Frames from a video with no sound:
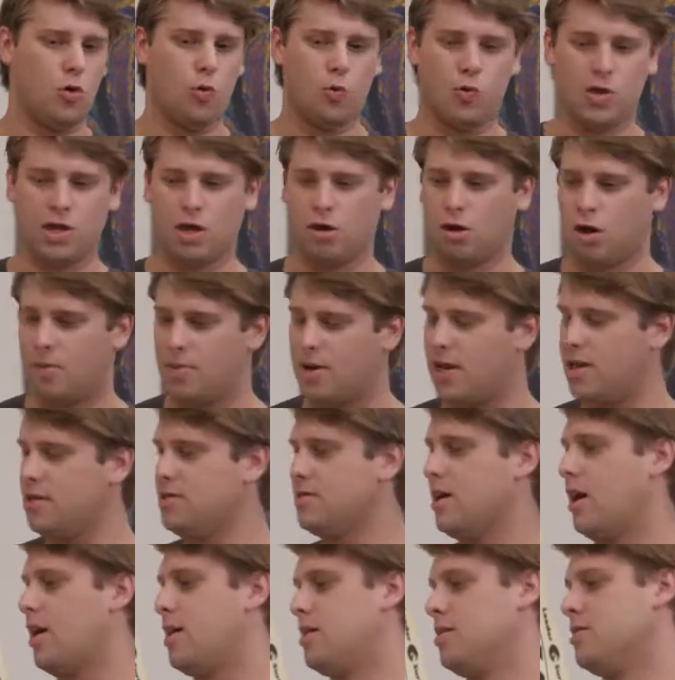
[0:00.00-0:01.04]
We eliminate
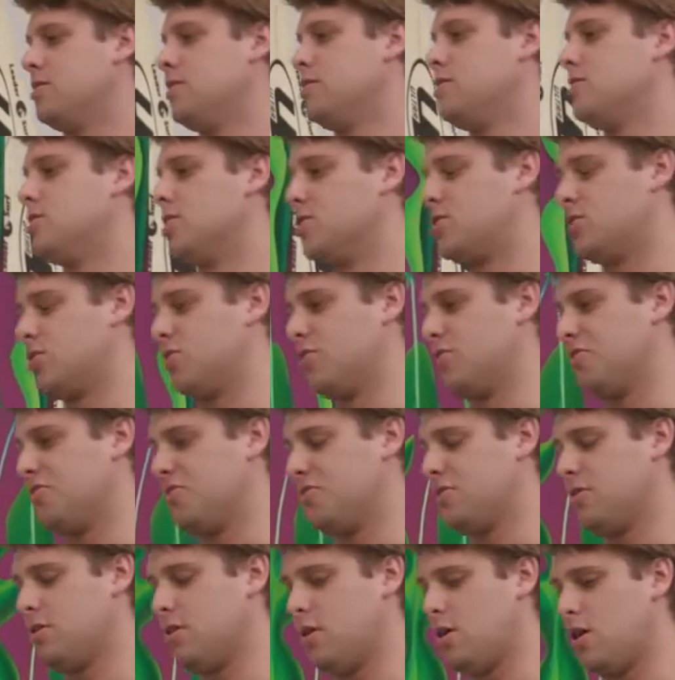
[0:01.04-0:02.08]
dine and ditchers